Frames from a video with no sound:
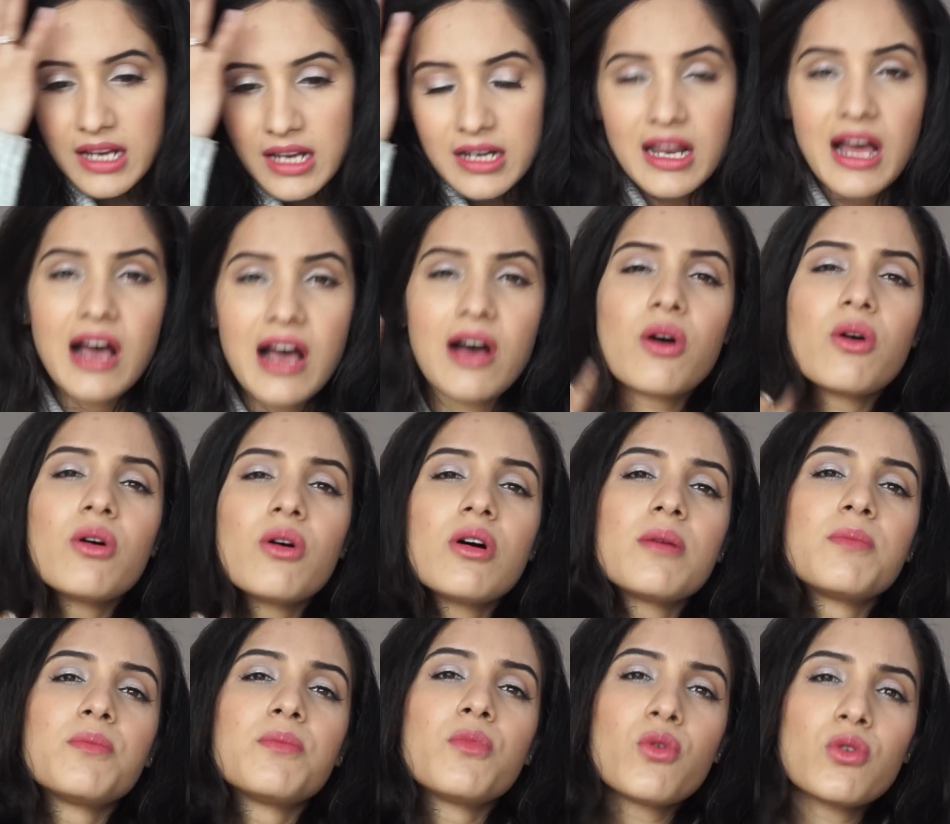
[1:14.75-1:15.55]

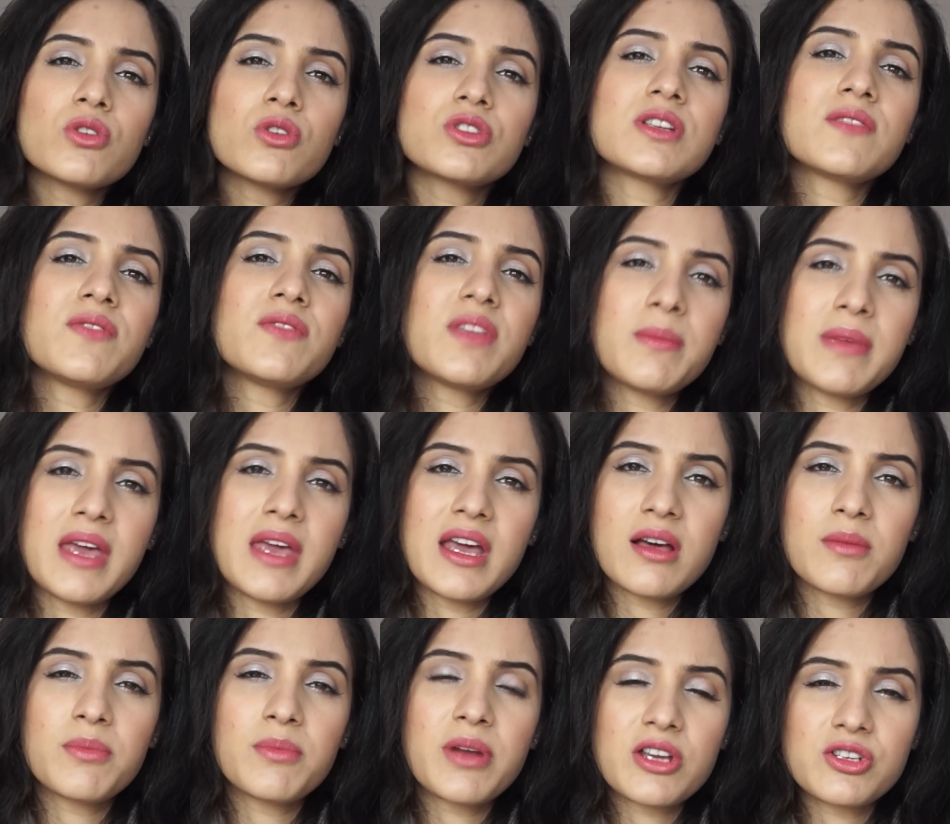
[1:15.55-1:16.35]
Now most of the
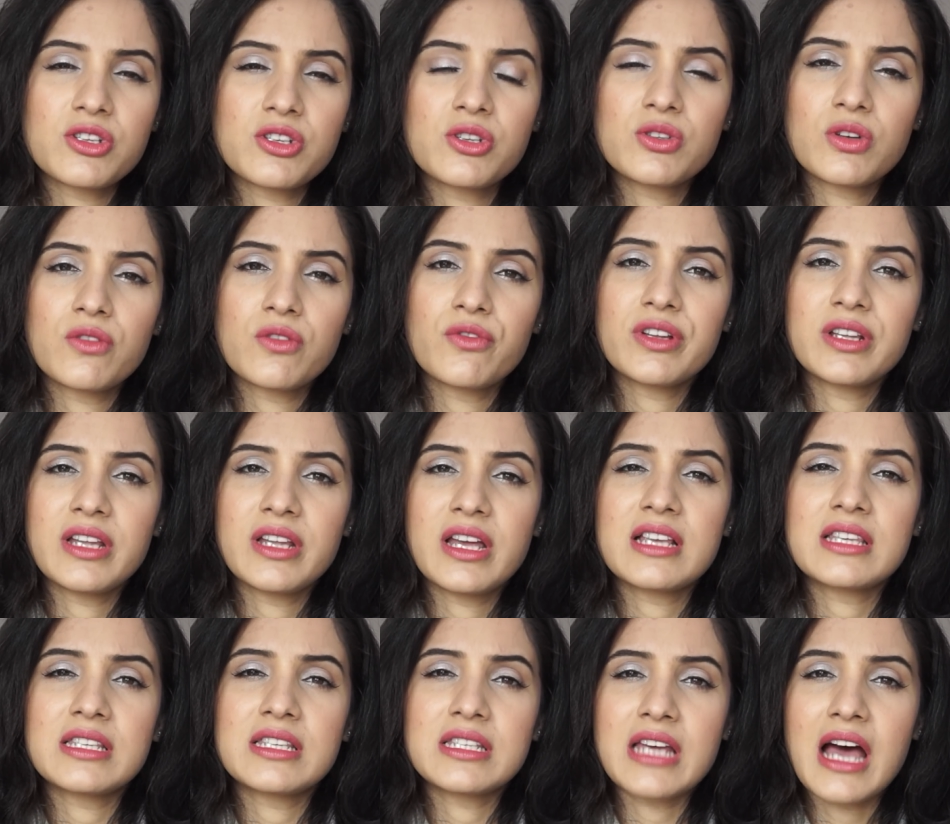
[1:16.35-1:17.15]
makeup brushes over
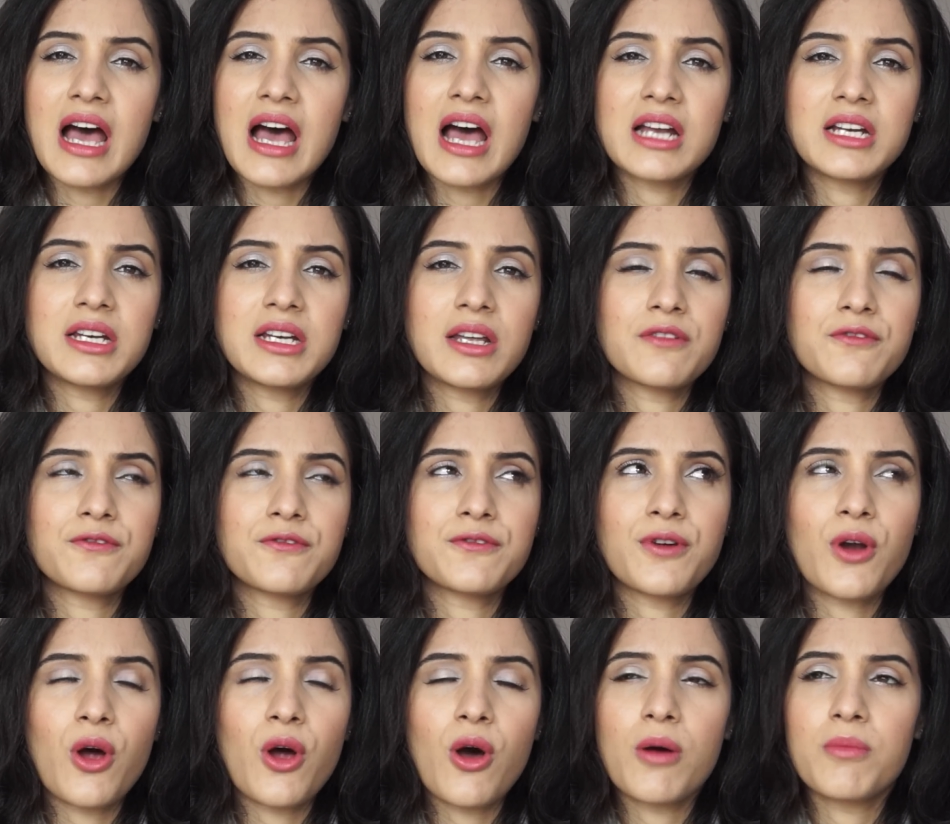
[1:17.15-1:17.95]
there start
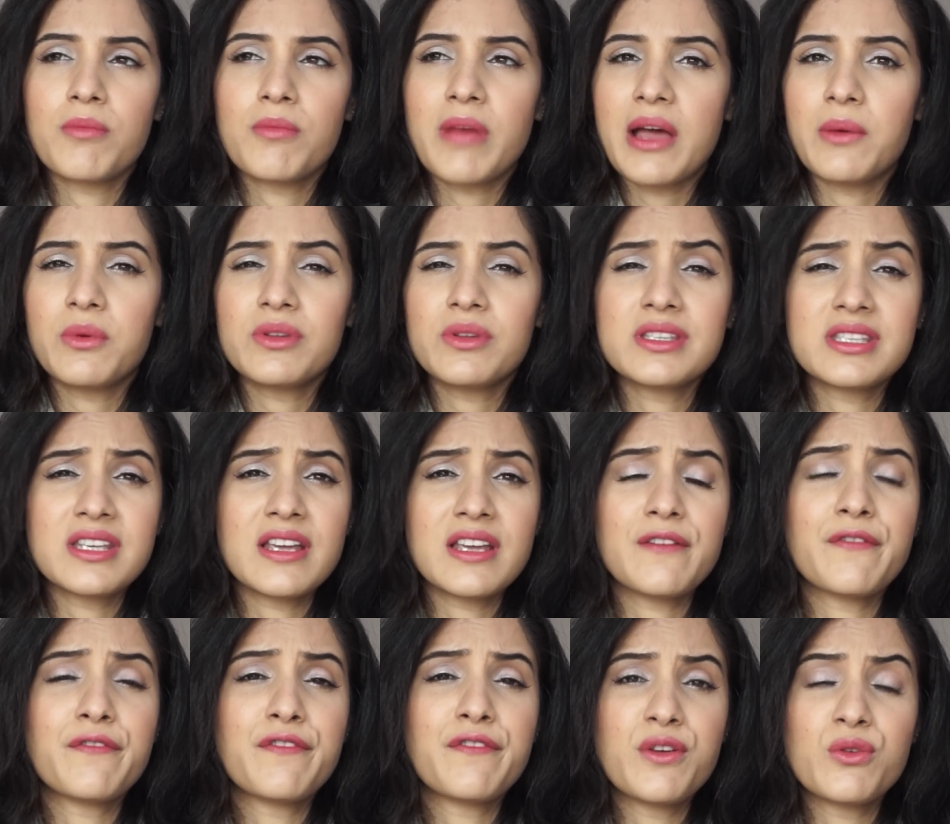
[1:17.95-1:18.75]
from, I would
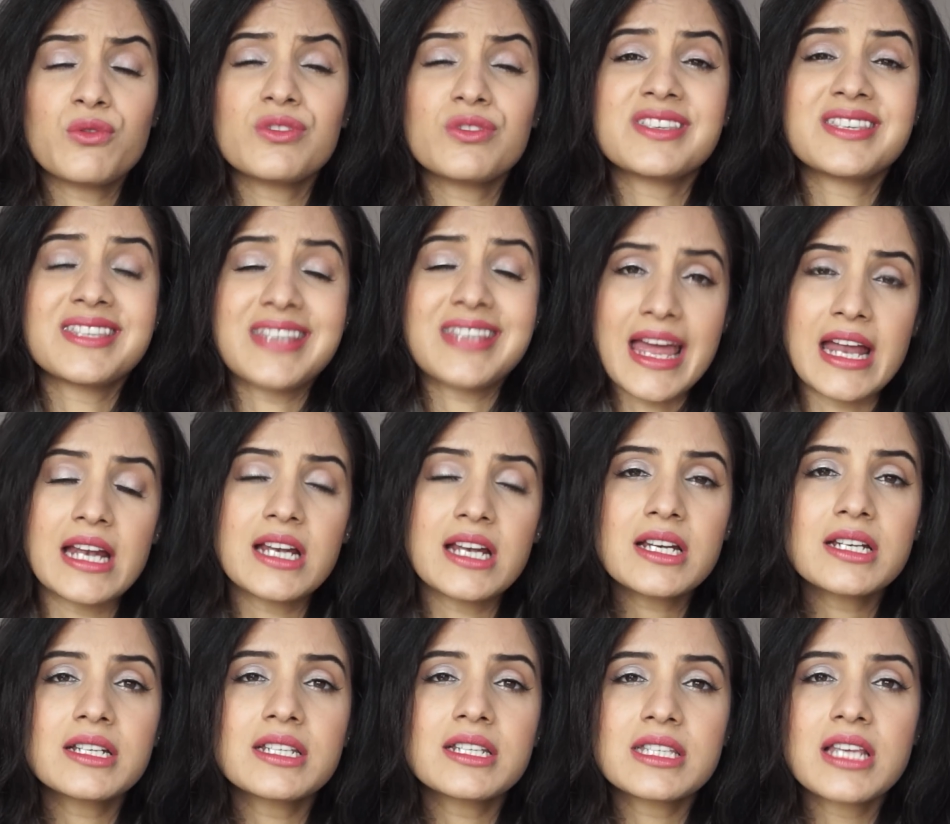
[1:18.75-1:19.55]
say, a few
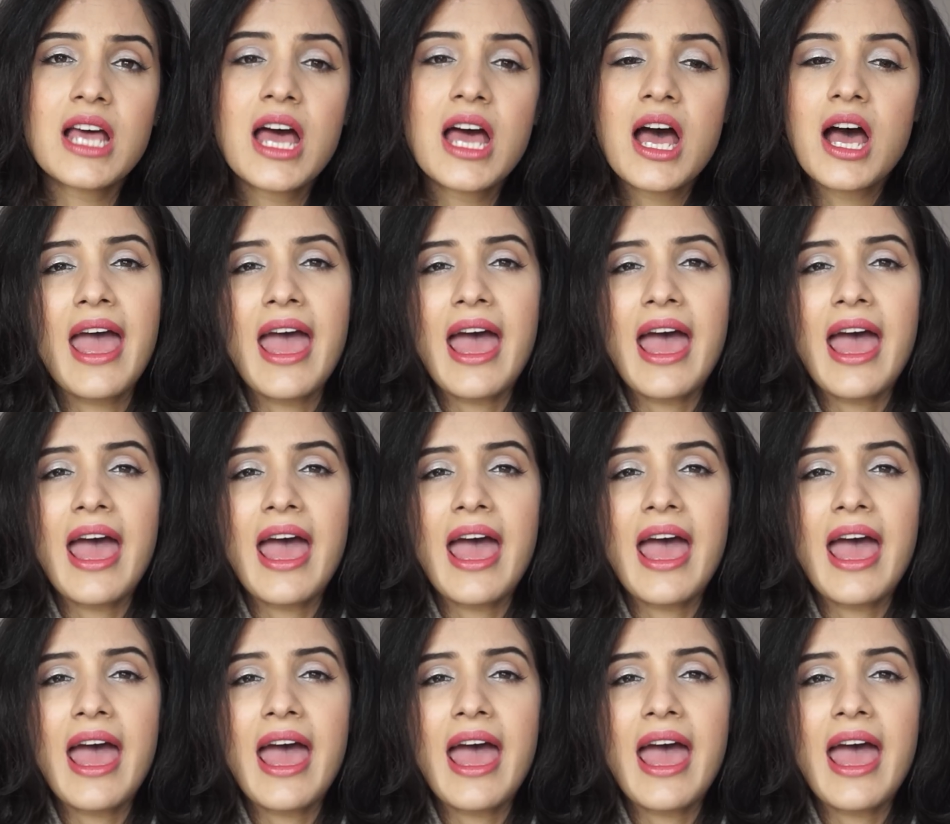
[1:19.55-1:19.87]
cents,